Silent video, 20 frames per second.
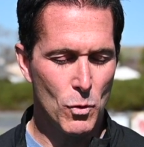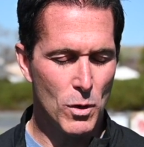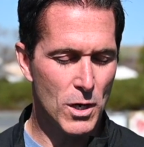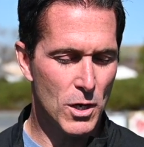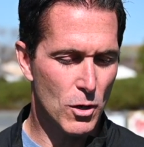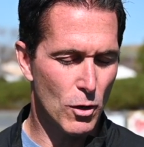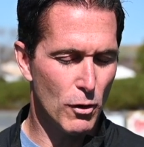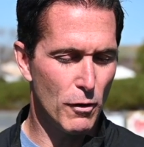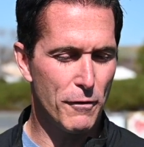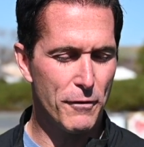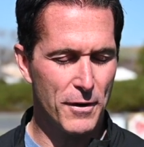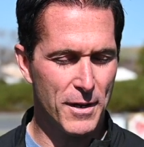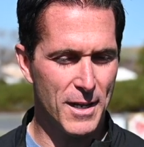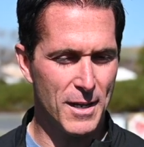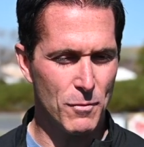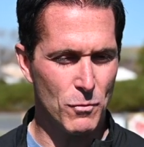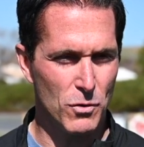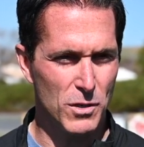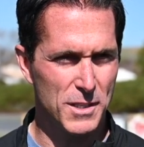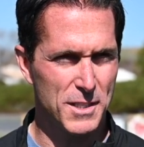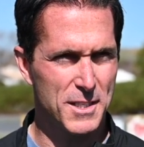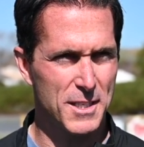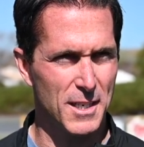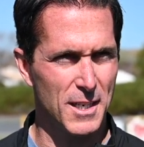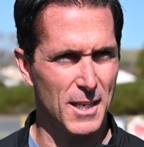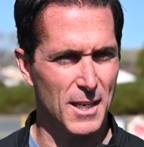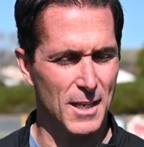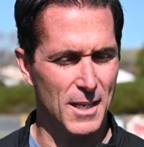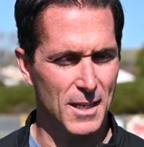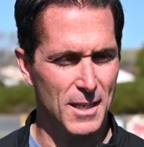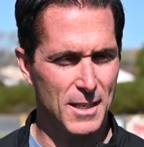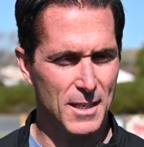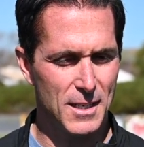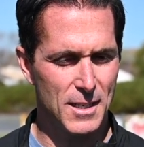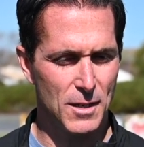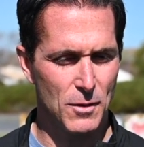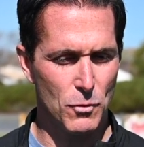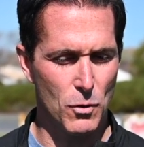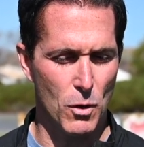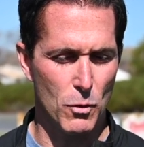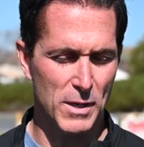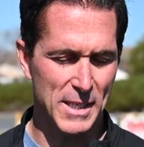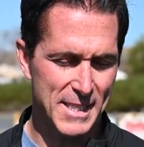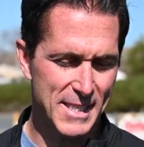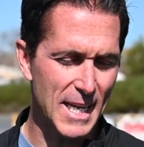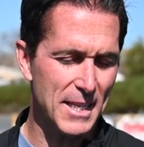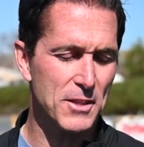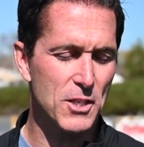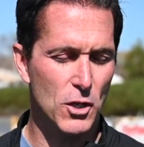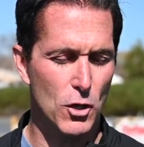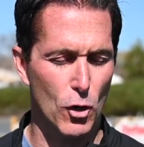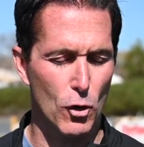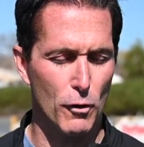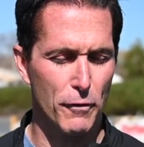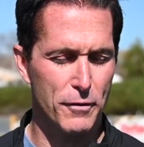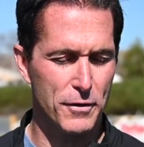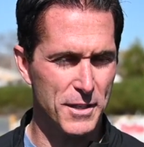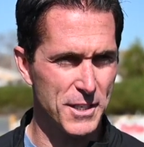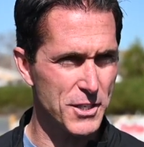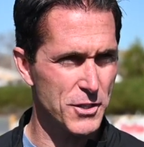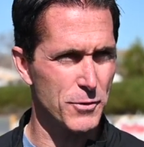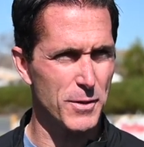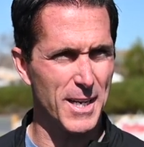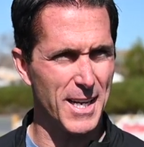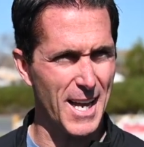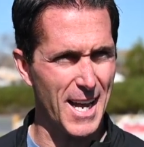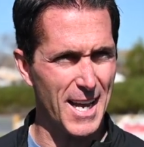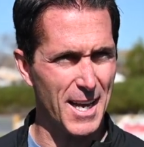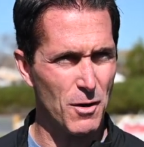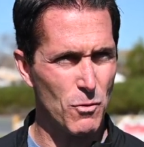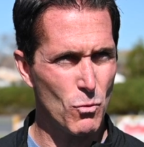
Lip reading: one goal for him was to, well, we set the goal for this 3K.